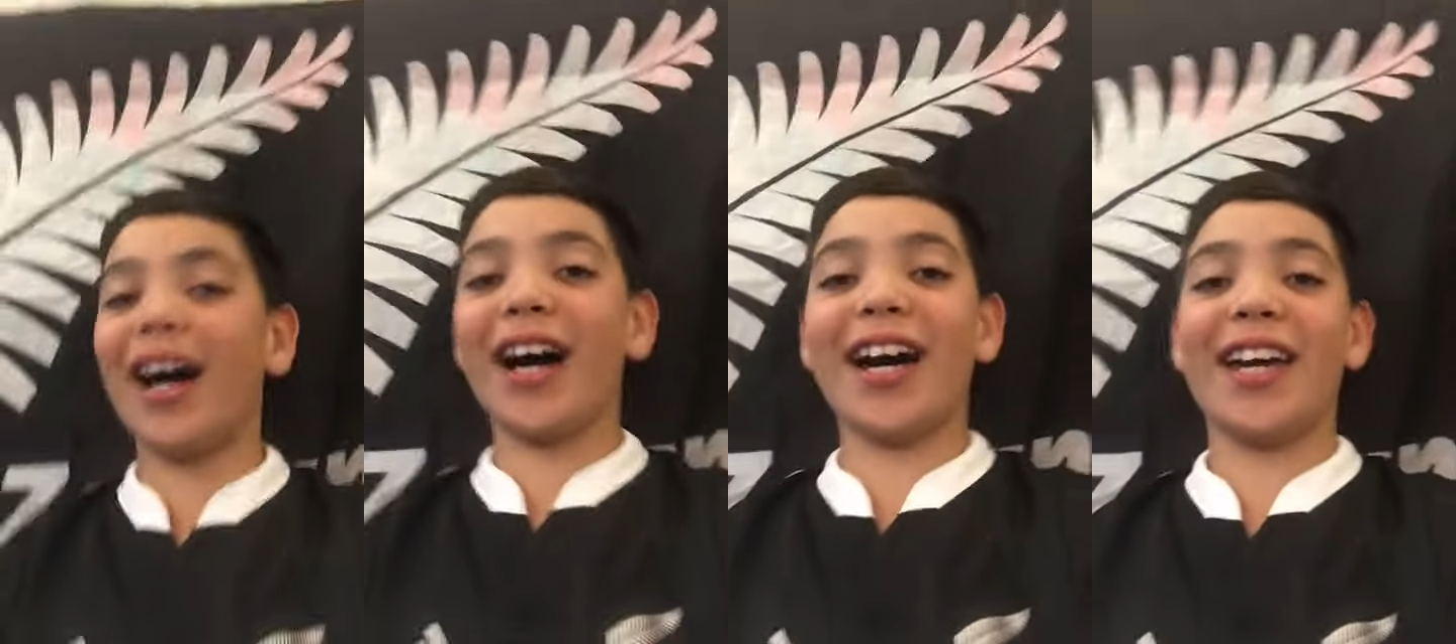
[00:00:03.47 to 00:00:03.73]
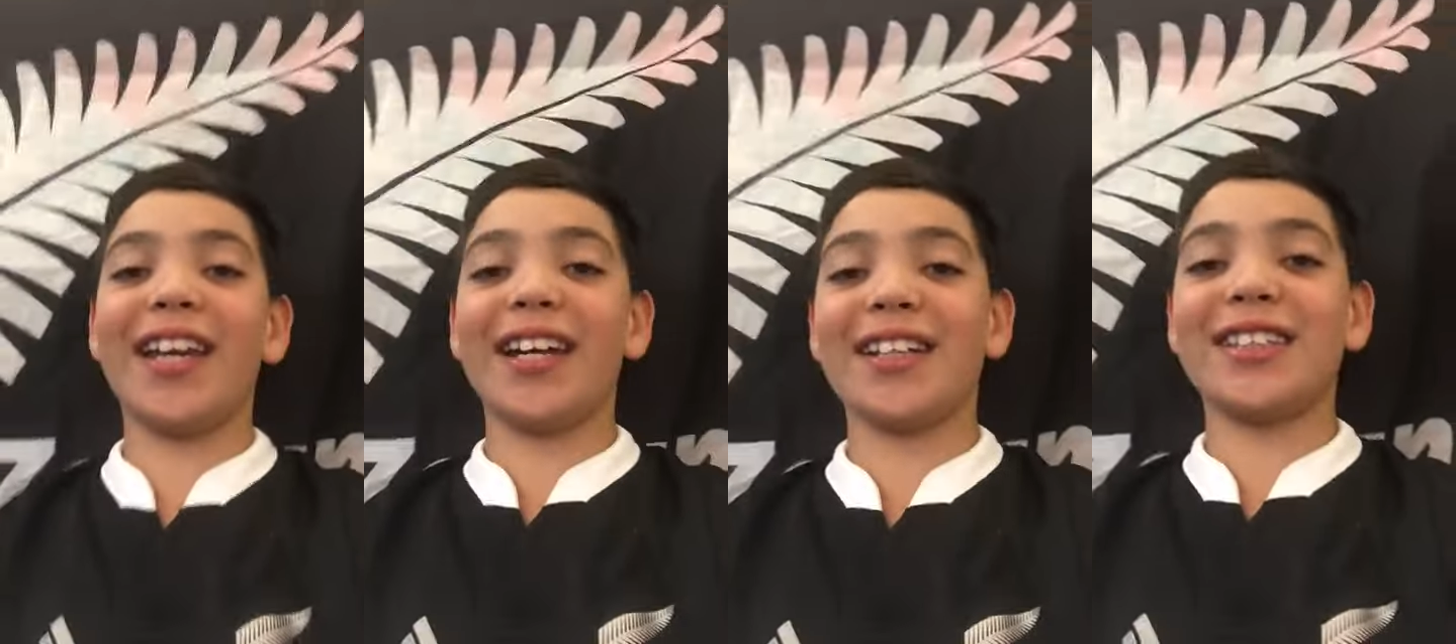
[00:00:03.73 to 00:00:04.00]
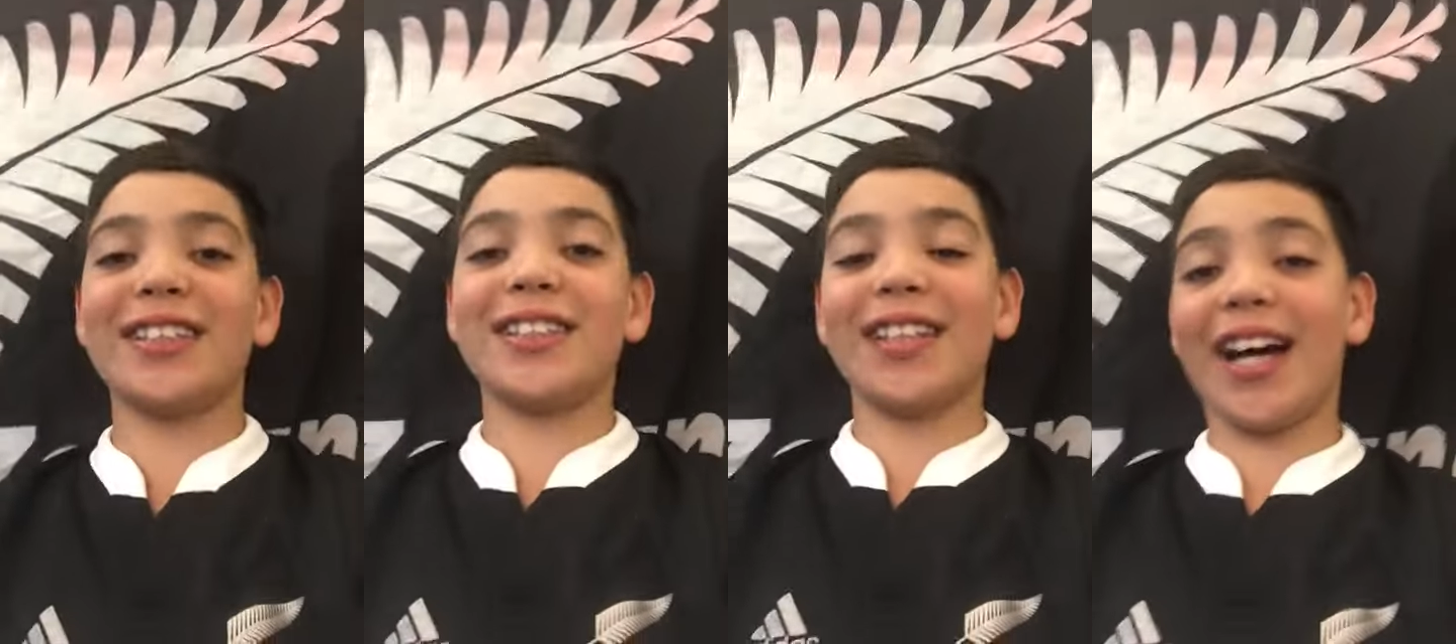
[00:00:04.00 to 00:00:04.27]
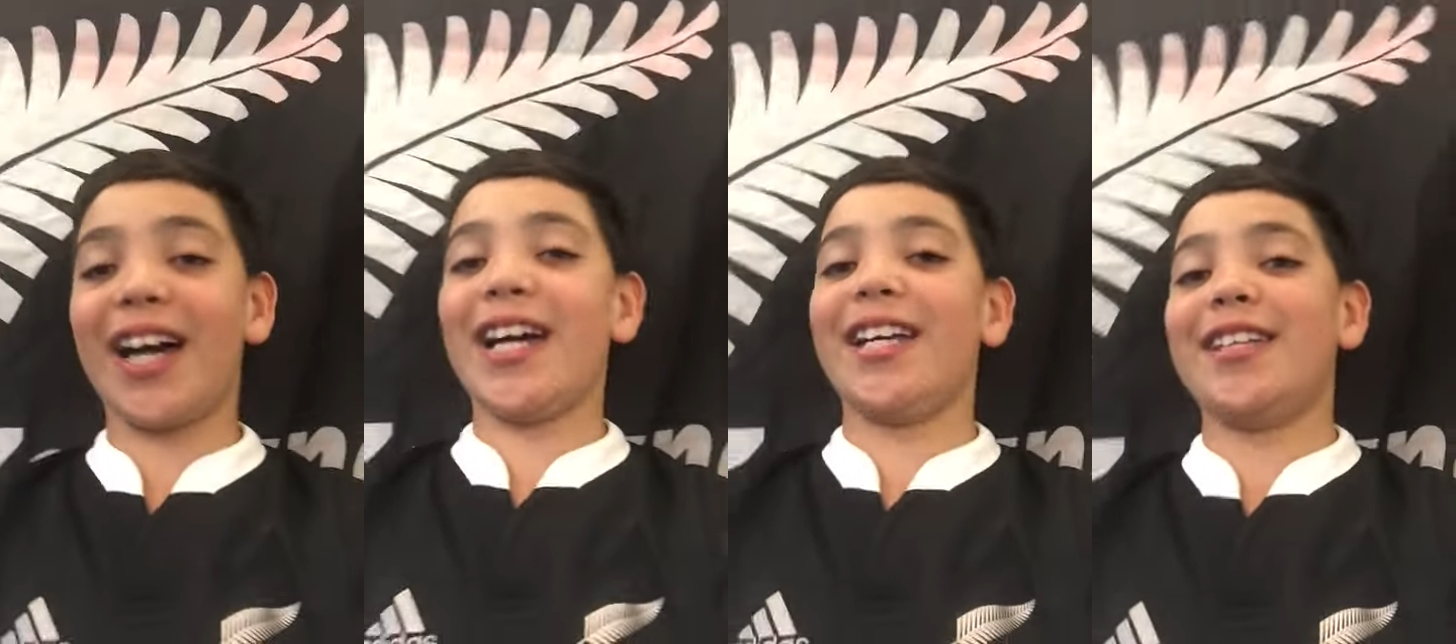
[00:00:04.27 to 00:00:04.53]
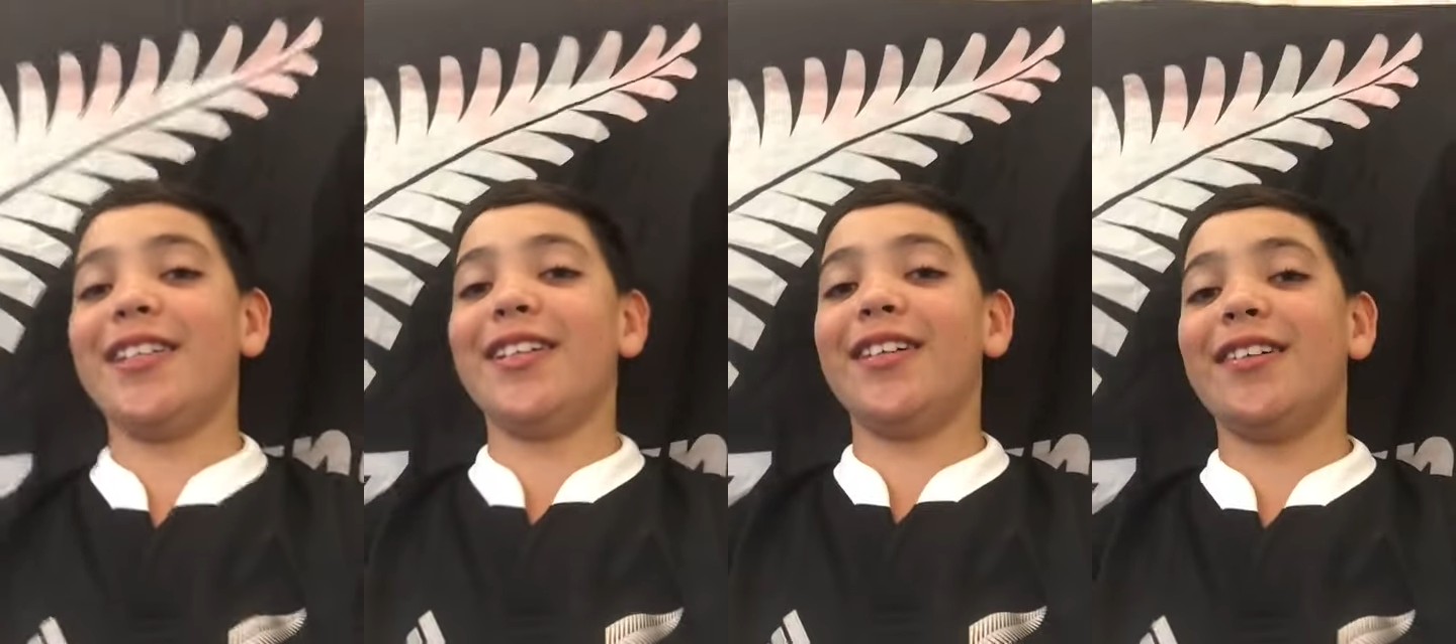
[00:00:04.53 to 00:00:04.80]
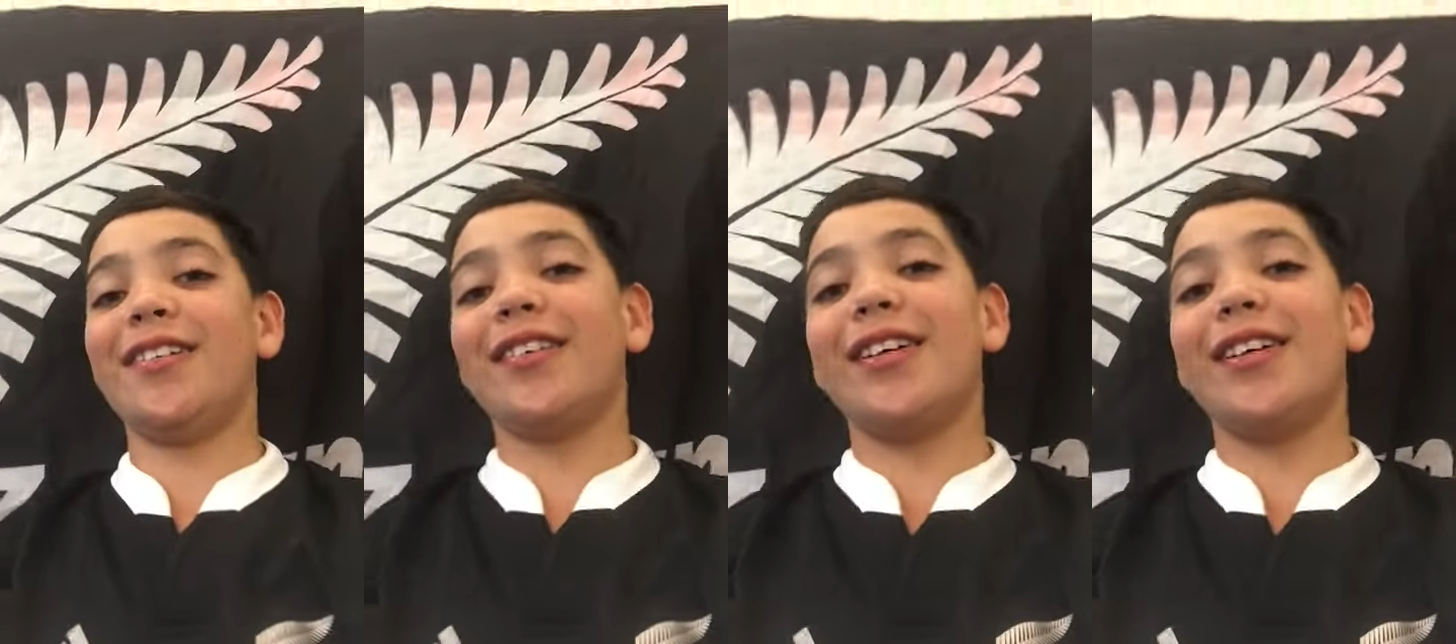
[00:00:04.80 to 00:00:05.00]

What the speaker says: I excited